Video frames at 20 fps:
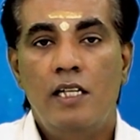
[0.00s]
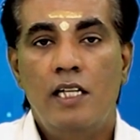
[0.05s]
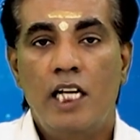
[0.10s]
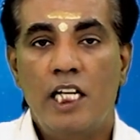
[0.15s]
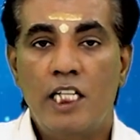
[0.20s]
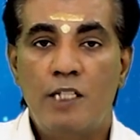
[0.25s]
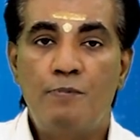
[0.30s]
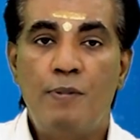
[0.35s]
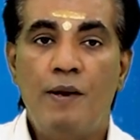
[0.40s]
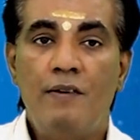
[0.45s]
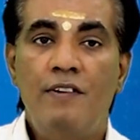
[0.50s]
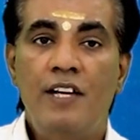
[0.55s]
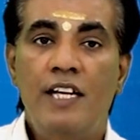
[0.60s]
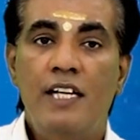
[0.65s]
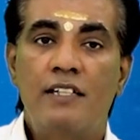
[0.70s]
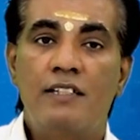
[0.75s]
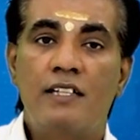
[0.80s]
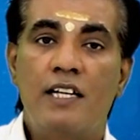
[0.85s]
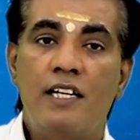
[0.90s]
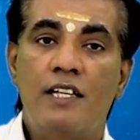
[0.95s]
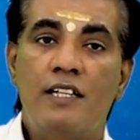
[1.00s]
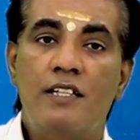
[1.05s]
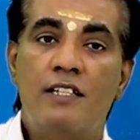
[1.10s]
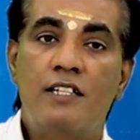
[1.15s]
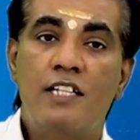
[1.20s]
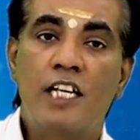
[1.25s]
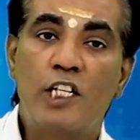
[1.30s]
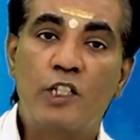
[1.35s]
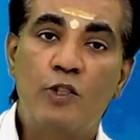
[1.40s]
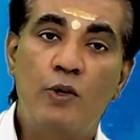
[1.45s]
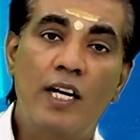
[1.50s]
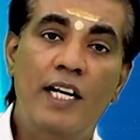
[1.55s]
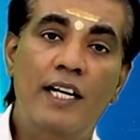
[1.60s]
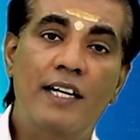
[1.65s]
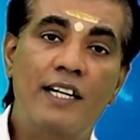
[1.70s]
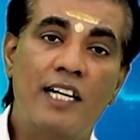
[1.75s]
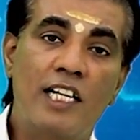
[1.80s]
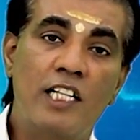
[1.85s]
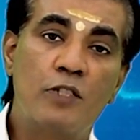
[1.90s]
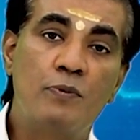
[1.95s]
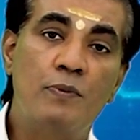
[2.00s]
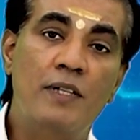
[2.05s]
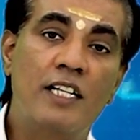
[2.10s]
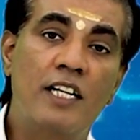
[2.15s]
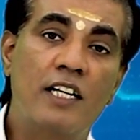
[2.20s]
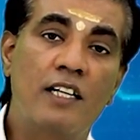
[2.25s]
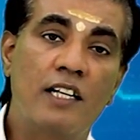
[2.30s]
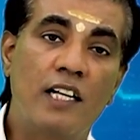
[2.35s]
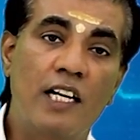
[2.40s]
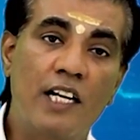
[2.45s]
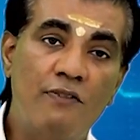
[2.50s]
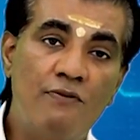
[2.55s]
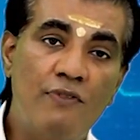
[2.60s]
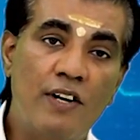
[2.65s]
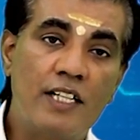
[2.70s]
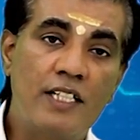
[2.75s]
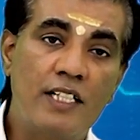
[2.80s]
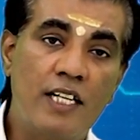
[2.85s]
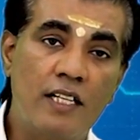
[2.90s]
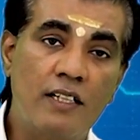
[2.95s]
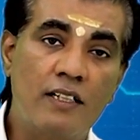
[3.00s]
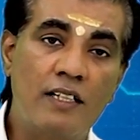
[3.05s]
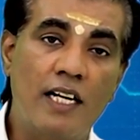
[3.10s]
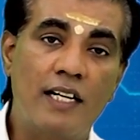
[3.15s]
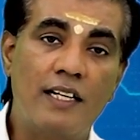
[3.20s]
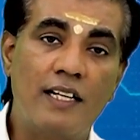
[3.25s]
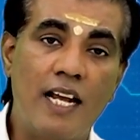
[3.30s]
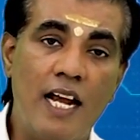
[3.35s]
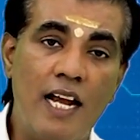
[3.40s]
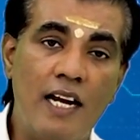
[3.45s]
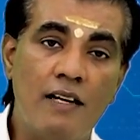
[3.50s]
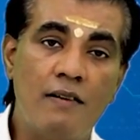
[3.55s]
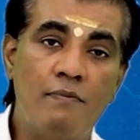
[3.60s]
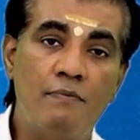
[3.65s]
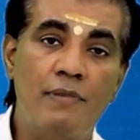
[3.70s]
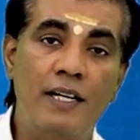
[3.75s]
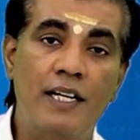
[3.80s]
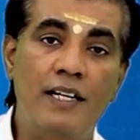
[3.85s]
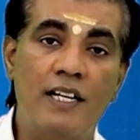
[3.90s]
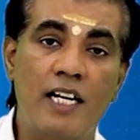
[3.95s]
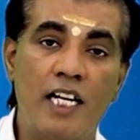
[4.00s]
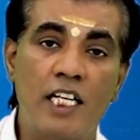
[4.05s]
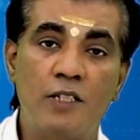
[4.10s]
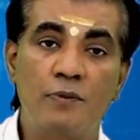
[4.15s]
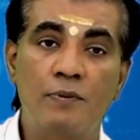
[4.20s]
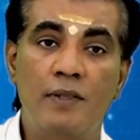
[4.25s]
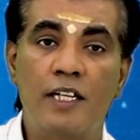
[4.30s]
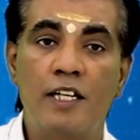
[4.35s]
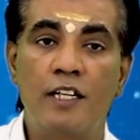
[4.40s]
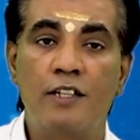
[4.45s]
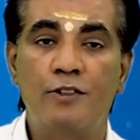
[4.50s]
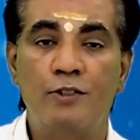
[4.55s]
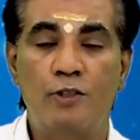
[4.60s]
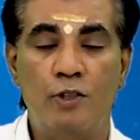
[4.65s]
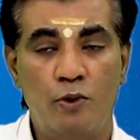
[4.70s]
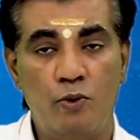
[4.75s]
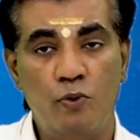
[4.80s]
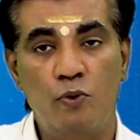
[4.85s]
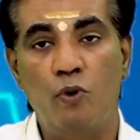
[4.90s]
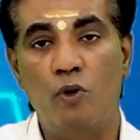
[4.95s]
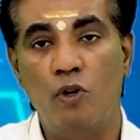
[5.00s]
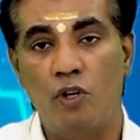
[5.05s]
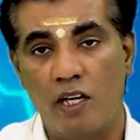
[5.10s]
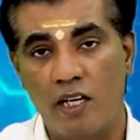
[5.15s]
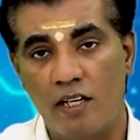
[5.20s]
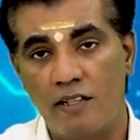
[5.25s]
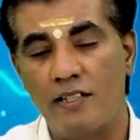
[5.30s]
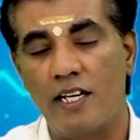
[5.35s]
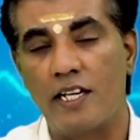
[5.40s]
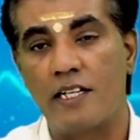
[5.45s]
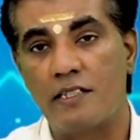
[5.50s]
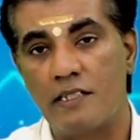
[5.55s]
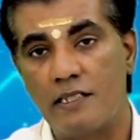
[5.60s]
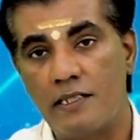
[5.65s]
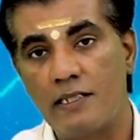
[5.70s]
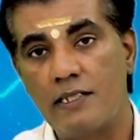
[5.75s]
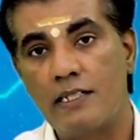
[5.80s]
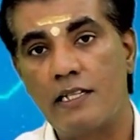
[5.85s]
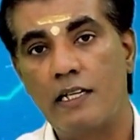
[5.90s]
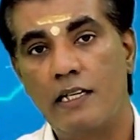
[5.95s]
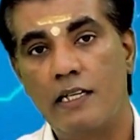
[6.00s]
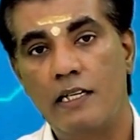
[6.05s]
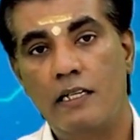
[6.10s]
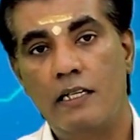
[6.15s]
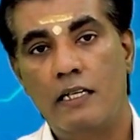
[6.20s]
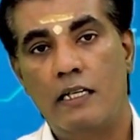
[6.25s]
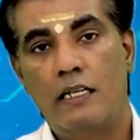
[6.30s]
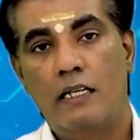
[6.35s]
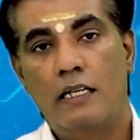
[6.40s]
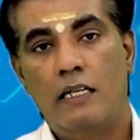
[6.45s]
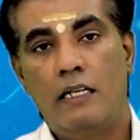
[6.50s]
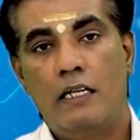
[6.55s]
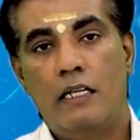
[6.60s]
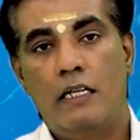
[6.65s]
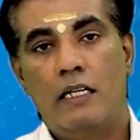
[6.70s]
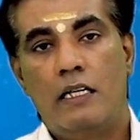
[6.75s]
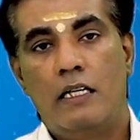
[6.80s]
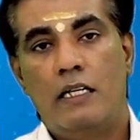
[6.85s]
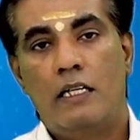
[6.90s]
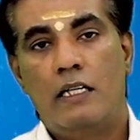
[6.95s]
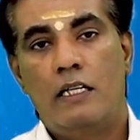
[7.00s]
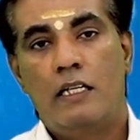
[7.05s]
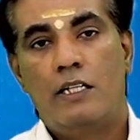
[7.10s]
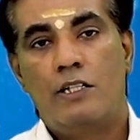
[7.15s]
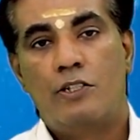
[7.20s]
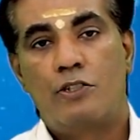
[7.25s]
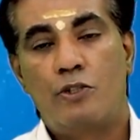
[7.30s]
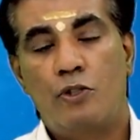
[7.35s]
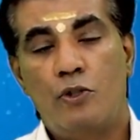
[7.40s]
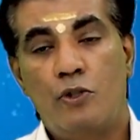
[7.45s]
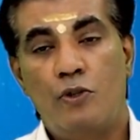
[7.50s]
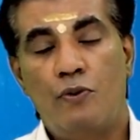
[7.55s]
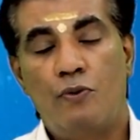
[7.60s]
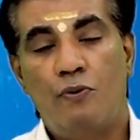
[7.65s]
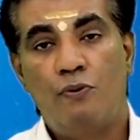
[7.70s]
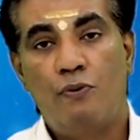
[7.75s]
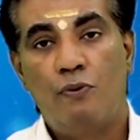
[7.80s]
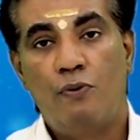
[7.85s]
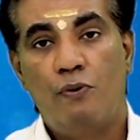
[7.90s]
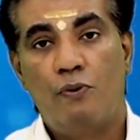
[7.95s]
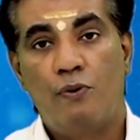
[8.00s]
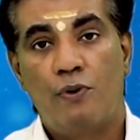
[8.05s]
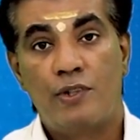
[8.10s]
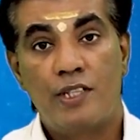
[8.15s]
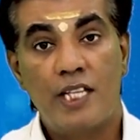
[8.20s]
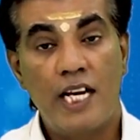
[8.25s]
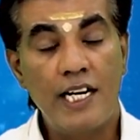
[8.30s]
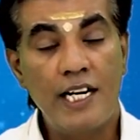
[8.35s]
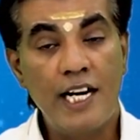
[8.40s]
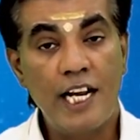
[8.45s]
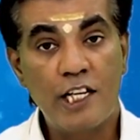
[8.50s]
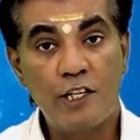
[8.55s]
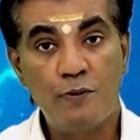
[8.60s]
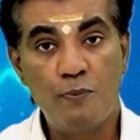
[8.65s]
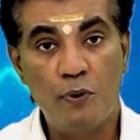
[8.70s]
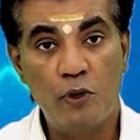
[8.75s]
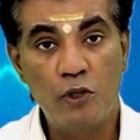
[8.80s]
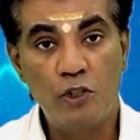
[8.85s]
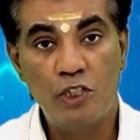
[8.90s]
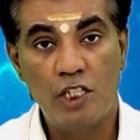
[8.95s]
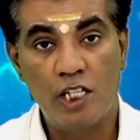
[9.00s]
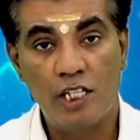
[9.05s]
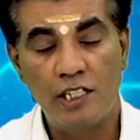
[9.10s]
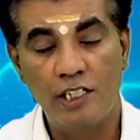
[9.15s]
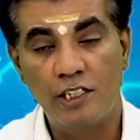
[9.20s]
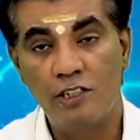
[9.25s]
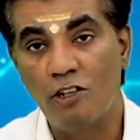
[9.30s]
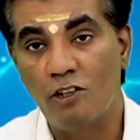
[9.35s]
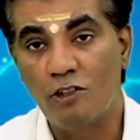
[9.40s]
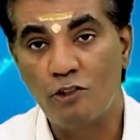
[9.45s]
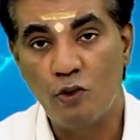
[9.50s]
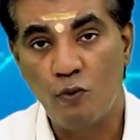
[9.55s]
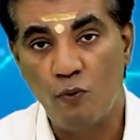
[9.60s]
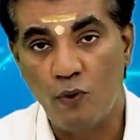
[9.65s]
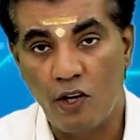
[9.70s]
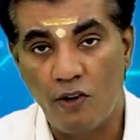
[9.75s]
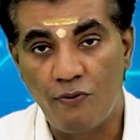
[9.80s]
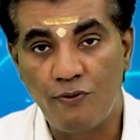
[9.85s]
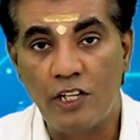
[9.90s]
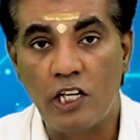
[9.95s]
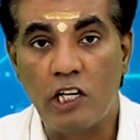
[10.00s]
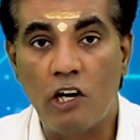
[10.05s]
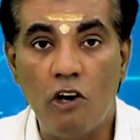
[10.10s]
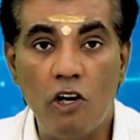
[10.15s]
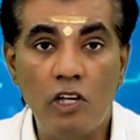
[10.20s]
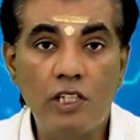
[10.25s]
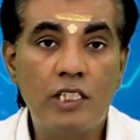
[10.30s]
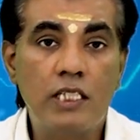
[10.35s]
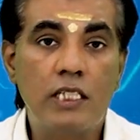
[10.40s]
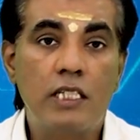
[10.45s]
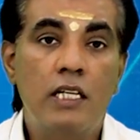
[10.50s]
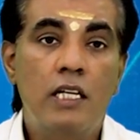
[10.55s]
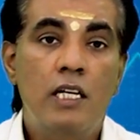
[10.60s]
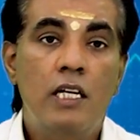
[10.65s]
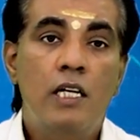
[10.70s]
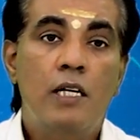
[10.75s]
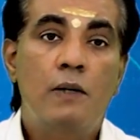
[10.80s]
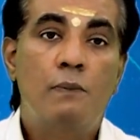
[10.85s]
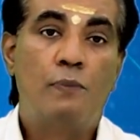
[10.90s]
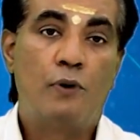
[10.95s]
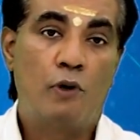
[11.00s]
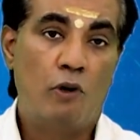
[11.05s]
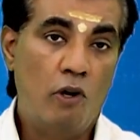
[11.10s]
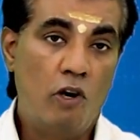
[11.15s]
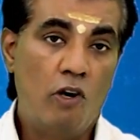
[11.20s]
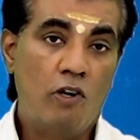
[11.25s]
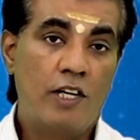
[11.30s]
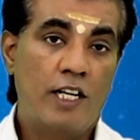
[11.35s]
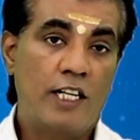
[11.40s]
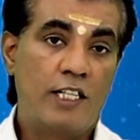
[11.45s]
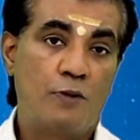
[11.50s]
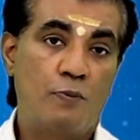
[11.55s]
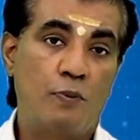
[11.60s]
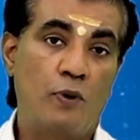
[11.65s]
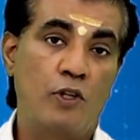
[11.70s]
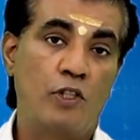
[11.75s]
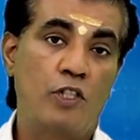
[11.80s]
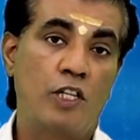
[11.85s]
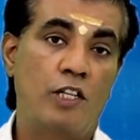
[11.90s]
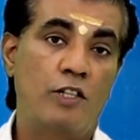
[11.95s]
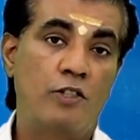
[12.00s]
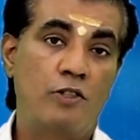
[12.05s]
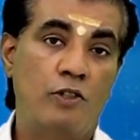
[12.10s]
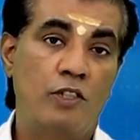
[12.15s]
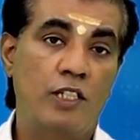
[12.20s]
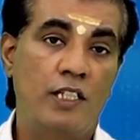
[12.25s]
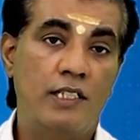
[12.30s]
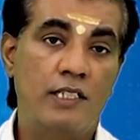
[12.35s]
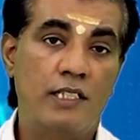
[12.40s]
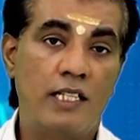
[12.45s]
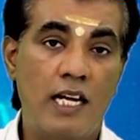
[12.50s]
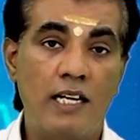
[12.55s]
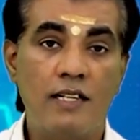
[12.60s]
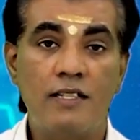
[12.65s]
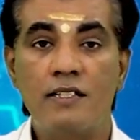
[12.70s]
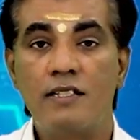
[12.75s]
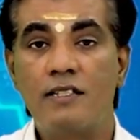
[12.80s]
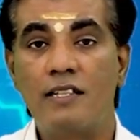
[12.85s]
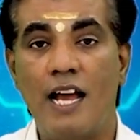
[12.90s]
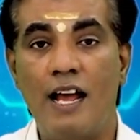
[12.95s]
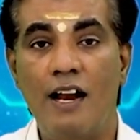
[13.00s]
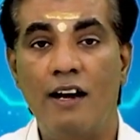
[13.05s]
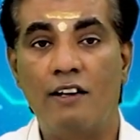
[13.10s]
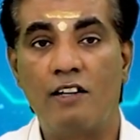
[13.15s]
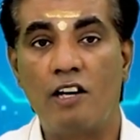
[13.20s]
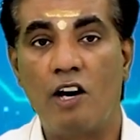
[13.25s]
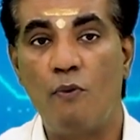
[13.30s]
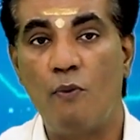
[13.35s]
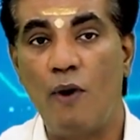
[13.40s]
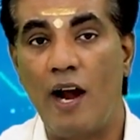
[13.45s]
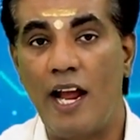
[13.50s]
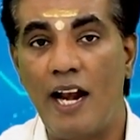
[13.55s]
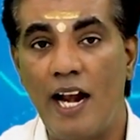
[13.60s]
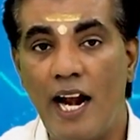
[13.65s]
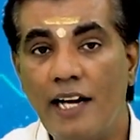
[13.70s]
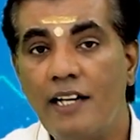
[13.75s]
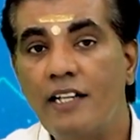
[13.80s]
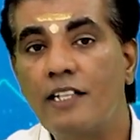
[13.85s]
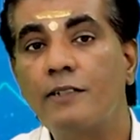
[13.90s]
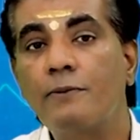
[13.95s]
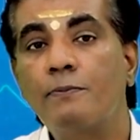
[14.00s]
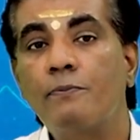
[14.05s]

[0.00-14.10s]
HPV is a sexually transmitted infection that can be transmitted through oral sex. So, sun exposure is also one of the cause. Prolonged exposure to the sun's ultraviolet